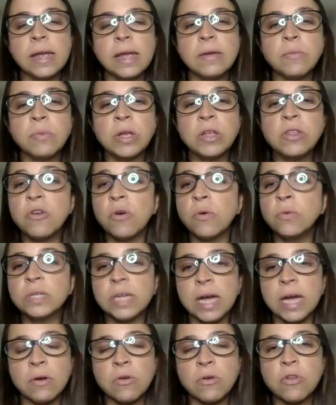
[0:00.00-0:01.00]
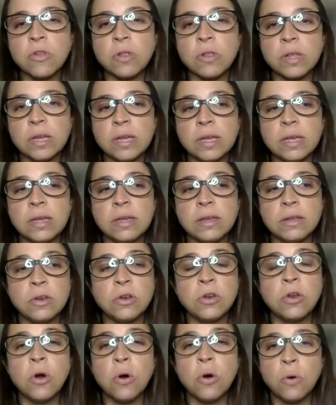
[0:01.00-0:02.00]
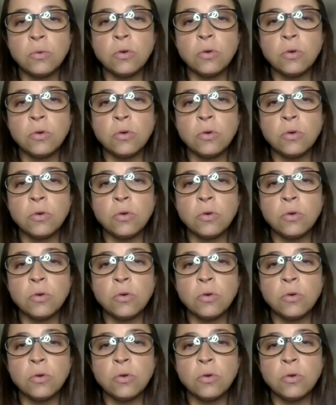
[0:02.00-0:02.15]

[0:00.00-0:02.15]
We don't actually know,